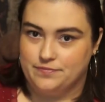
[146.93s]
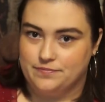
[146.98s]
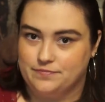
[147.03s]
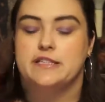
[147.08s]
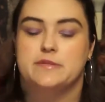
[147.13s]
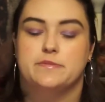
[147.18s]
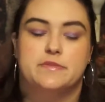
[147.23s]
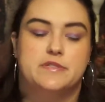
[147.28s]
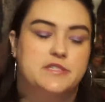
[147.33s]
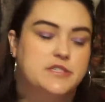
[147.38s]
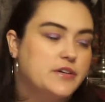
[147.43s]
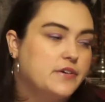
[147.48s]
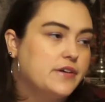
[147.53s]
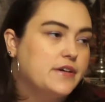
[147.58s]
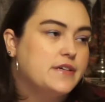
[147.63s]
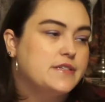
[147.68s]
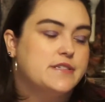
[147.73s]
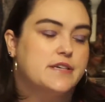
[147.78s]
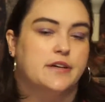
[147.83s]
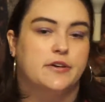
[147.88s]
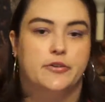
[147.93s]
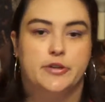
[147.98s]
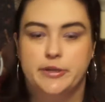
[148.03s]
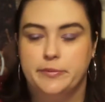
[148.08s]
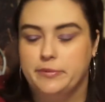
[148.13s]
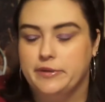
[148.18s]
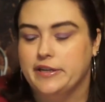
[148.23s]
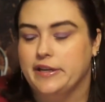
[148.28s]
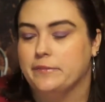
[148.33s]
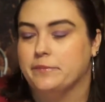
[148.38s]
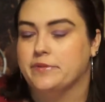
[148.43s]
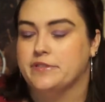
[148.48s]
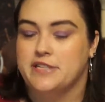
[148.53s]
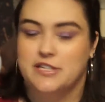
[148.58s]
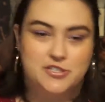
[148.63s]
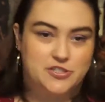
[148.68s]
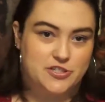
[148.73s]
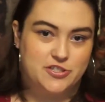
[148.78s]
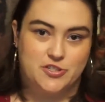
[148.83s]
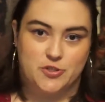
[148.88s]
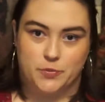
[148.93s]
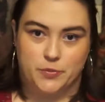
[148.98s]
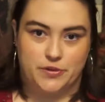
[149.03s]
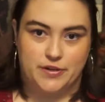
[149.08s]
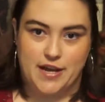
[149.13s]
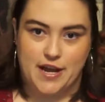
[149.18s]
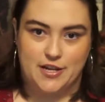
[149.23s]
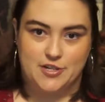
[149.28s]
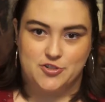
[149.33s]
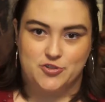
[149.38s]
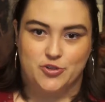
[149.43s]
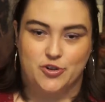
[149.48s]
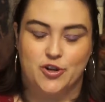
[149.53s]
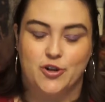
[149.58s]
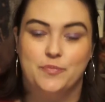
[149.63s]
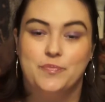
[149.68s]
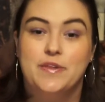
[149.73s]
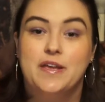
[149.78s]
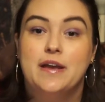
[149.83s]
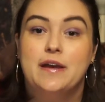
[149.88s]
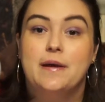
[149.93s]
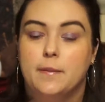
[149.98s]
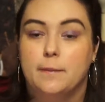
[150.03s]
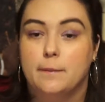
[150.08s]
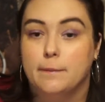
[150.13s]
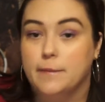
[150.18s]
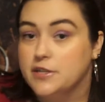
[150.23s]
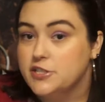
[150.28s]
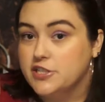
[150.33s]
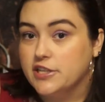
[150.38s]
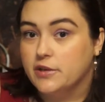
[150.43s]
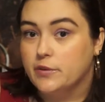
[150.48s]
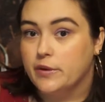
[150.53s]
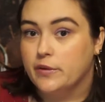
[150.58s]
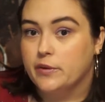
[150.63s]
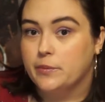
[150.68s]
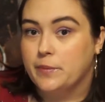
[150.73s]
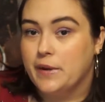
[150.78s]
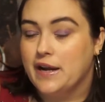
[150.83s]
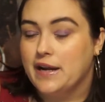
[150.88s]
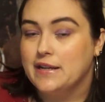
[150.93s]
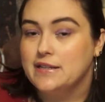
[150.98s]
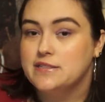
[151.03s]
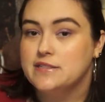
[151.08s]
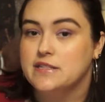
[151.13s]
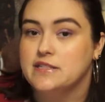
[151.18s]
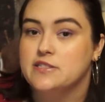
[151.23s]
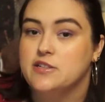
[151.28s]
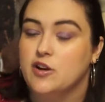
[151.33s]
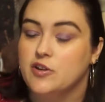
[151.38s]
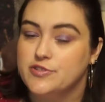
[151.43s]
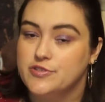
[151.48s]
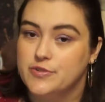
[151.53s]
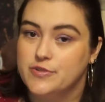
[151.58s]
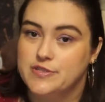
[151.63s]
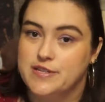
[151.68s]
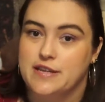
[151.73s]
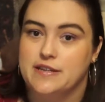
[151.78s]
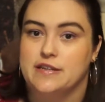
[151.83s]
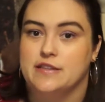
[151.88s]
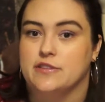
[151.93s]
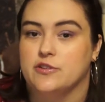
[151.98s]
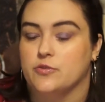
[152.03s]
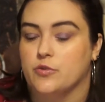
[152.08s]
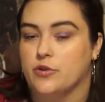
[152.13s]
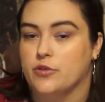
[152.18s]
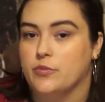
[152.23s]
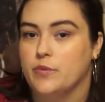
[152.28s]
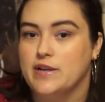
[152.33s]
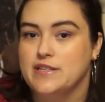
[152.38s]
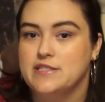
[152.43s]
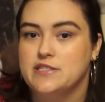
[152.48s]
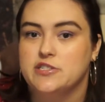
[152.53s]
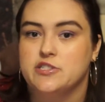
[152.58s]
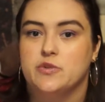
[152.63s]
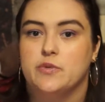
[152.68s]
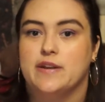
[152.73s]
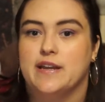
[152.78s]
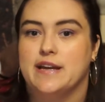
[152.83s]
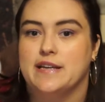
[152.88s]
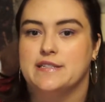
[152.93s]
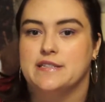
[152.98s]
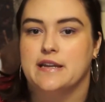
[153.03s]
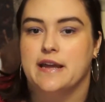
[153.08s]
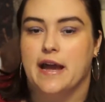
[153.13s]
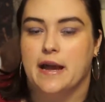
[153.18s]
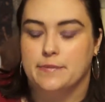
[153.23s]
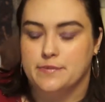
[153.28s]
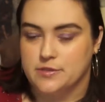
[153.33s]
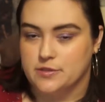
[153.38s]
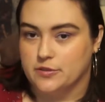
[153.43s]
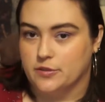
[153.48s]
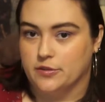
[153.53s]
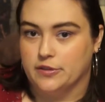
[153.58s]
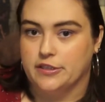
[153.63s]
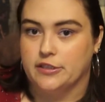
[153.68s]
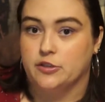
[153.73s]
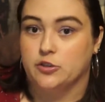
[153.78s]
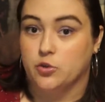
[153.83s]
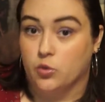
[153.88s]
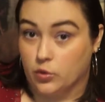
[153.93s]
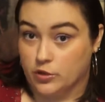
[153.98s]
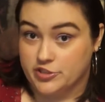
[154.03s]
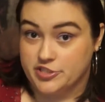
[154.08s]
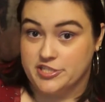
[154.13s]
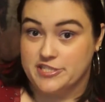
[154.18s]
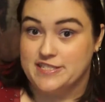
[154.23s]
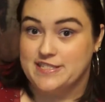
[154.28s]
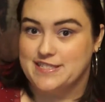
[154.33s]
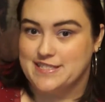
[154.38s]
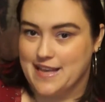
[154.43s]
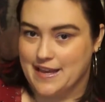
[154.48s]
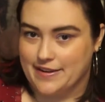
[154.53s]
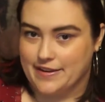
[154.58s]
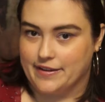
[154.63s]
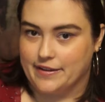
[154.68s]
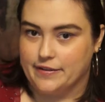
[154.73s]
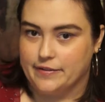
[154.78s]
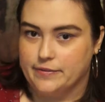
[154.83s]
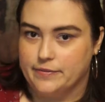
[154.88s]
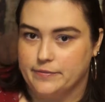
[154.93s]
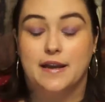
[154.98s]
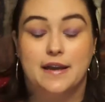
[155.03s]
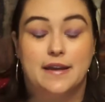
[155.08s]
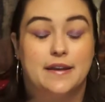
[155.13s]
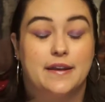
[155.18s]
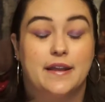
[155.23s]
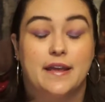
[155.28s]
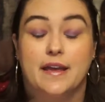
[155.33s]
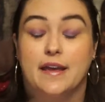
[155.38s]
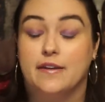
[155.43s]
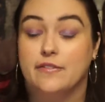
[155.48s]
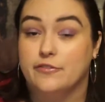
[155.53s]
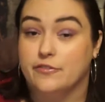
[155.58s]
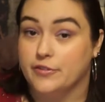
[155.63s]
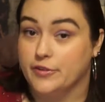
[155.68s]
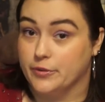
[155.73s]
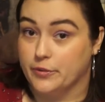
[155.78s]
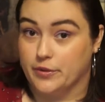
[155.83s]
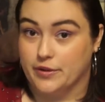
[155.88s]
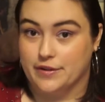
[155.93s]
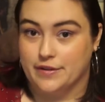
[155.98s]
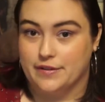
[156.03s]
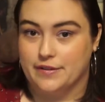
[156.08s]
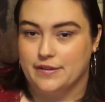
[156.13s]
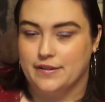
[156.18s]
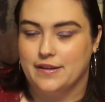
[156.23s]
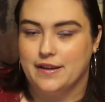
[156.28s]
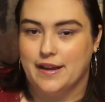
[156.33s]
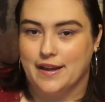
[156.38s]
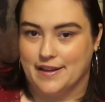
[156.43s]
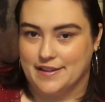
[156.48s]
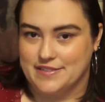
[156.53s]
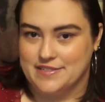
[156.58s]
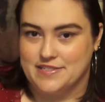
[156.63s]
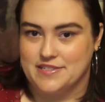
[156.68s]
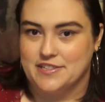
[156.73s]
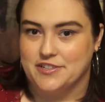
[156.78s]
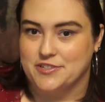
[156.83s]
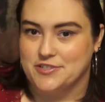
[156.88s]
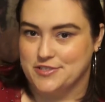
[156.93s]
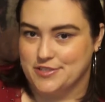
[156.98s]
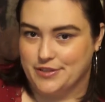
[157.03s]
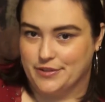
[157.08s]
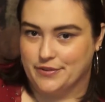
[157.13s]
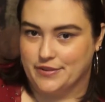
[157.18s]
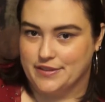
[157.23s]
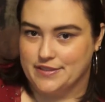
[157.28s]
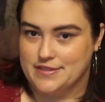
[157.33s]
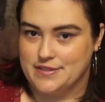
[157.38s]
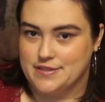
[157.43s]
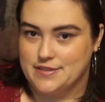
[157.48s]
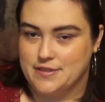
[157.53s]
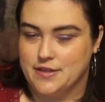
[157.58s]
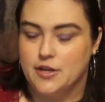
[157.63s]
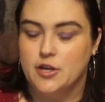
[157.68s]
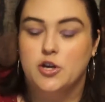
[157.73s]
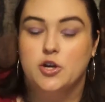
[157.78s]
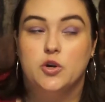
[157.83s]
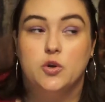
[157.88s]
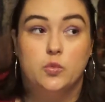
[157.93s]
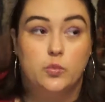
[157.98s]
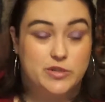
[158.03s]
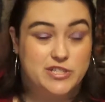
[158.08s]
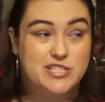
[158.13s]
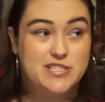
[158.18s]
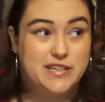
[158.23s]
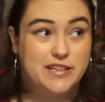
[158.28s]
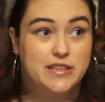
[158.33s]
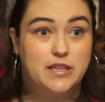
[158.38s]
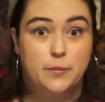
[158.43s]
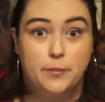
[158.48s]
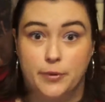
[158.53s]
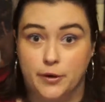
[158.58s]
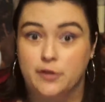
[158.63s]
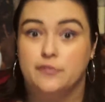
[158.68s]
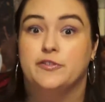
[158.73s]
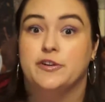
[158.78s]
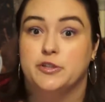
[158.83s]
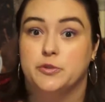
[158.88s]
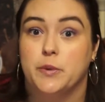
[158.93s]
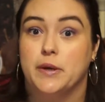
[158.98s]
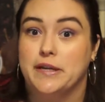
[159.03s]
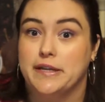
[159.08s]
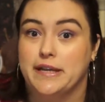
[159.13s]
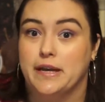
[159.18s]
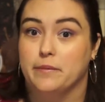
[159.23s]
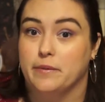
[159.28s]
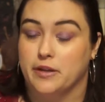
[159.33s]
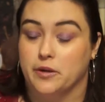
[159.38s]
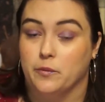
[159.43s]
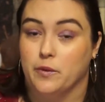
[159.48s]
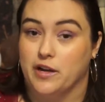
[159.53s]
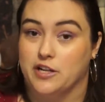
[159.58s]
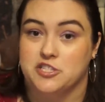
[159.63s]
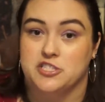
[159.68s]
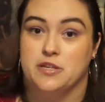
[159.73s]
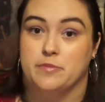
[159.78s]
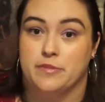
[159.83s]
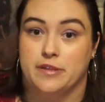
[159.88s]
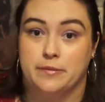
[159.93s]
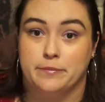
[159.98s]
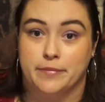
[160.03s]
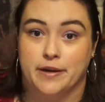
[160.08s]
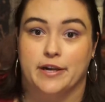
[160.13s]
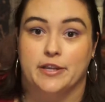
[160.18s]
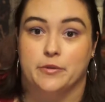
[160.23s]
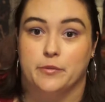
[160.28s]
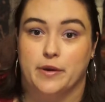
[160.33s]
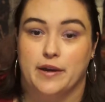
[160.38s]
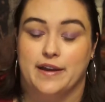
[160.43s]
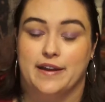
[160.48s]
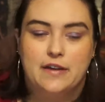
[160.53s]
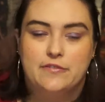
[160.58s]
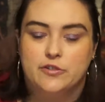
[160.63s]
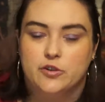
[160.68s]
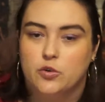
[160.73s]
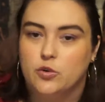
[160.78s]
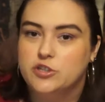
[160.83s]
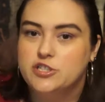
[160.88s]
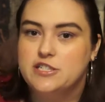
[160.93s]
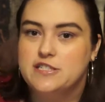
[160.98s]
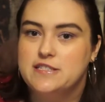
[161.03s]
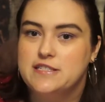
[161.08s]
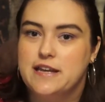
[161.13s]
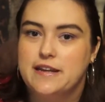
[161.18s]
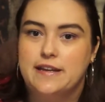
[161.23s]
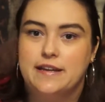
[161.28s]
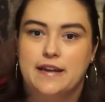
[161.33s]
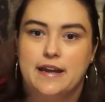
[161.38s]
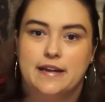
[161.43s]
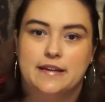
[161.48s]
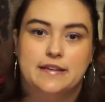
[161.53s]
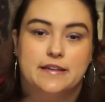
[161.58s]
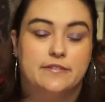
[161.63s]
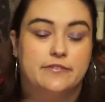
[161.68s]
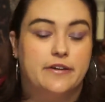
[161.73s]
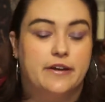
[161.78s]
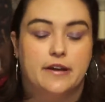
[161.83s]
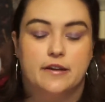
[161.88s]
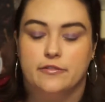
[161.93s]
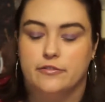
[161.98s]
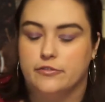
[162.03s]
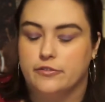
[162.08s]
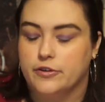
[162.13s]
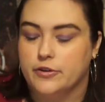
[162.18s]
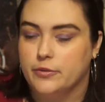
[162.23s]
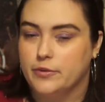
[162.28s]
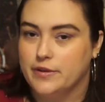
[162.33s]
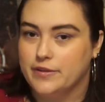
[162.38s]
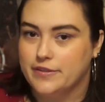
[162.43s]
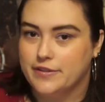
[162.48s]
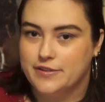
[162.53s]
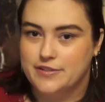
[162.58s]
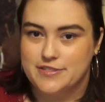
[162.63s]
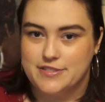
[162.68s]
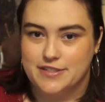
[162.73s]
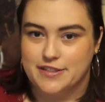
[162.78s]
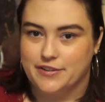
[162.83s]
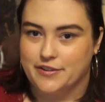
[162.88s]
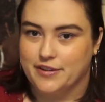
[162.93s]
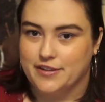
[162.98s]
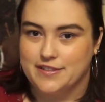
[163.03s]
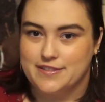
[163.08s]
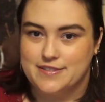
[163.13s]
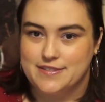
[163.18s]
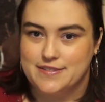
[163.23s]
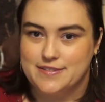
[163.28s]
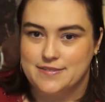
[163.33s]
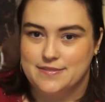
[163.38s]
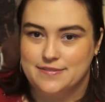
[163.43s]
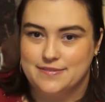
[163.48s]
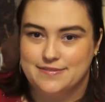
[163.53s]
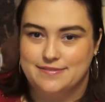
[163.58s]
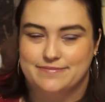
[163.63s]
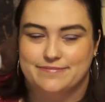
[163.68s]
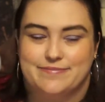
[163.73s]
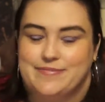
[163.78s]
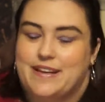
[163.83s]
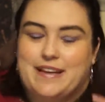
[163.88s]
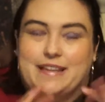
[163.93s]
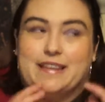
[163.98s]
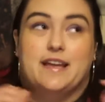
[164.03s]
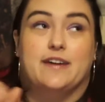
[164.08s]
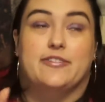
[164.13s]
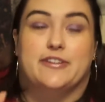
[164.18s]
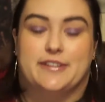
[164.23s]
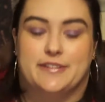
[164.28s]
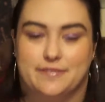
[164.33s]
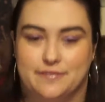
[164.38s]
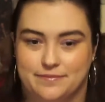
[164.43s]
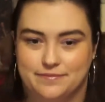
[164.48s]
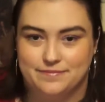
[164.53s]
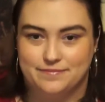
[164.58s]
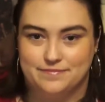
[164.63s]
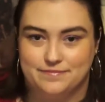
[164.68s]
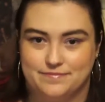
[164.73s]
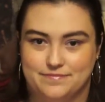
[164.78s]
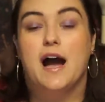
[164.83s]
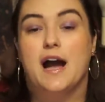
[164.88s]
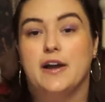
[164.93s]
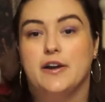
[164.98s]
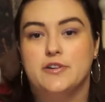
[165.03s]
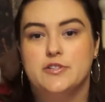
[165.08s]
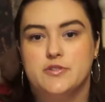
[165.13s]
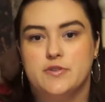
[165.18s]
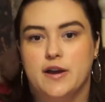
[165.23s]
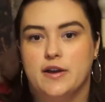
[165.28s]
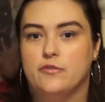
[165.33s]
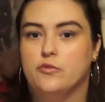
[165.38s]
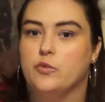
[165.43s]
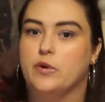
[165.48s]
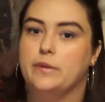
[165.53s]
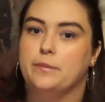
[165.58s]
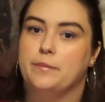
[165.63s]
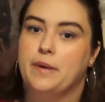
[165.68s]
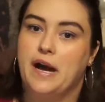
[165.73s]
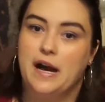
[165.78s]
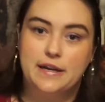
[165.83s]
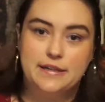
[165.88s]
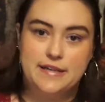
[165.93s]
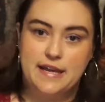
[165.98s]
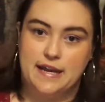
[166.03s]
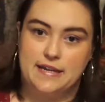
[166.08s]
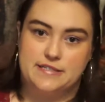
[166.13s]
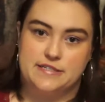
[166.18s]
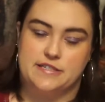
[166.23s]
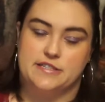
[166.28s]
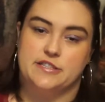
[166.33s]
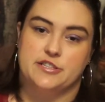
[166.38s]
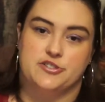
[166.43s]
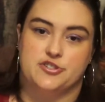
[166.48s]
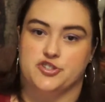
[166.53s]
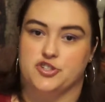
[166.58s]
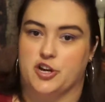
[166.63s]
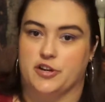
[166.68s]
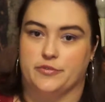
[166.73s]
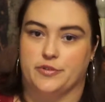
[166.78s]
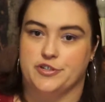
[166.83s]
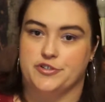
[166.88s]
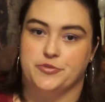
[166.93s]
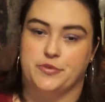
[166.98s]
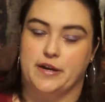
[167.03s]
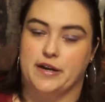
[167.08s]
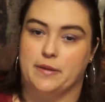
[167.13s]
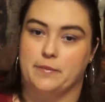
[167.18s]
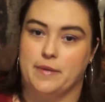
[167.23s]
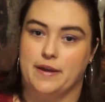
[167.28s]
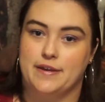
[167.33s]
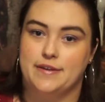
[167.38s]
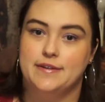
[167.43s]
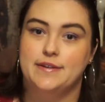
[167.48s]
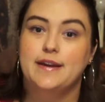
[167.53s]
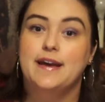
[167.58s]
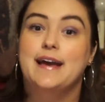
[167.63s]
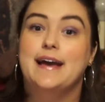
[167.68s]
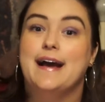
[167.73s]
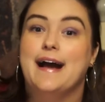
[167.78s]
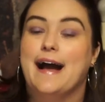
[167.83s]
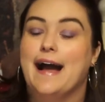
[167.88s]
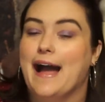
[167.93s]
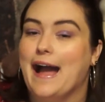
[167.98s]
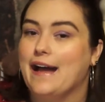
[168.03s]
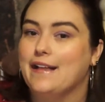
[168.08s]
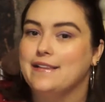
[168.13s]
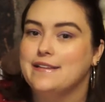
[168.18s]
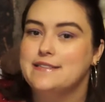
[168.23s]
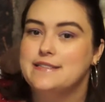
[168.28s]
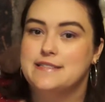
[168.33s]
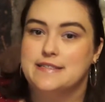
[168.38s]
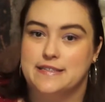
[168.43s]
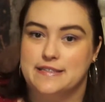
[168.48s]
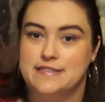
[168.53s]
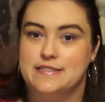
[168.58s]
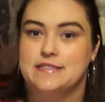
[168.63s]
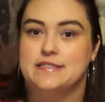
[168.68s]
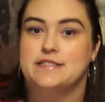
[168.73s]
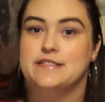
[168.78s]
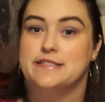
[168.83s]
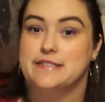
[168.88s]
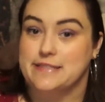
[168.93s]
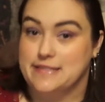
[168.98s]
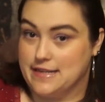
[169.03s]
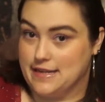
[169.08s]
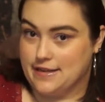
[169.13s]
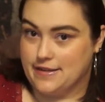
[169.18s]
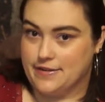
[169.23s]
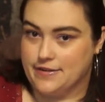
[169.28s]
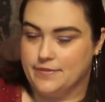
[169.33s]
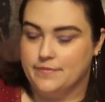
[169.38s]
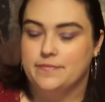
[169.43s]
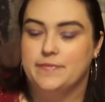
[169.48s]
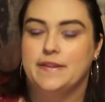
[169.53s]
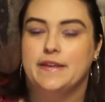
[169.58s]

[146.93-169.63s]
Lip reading: It's mysterious and creepy and potentially supernatural. Much like Wayward Pines, it's also set in the Northwest, so it has an absolutely gorgeous setting. And everyone has their secrets. Which is like the perfect way to get me to watch something, by the way. Have a gorgeous setting and give everyone their secrets. I love it! I also have one podcast in this genre to recommend, Alice Isn't Dead.